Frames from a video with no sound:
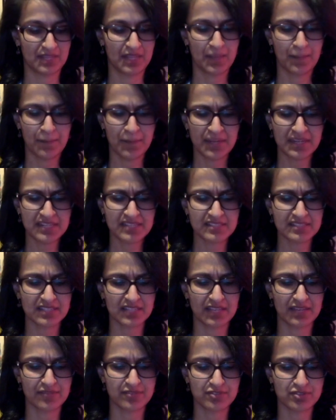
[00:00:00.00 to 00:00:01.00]
Many
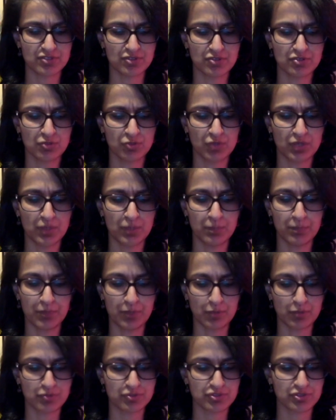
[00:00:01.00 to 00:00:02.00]
slaves stowed away on
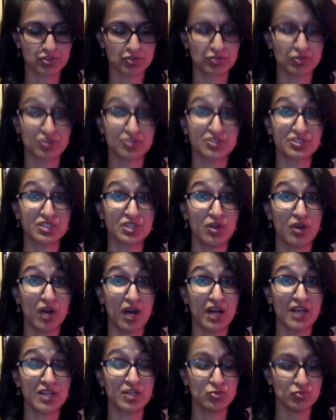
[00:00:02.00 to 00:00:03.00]
boats to cross the
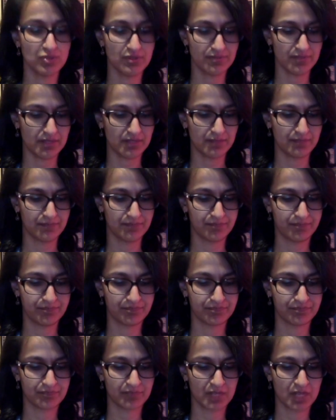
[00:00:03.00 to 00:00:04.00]
Ohio River,
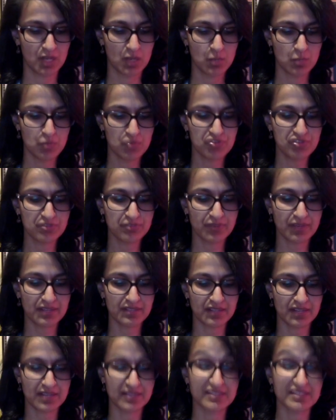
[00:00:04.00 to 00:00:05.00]
moving by
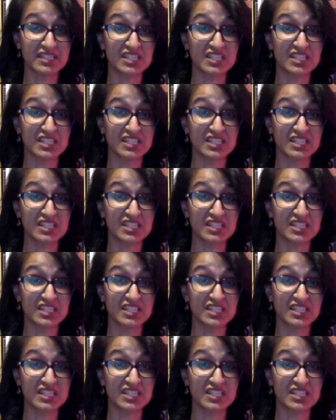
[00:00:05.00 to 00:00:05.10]
night in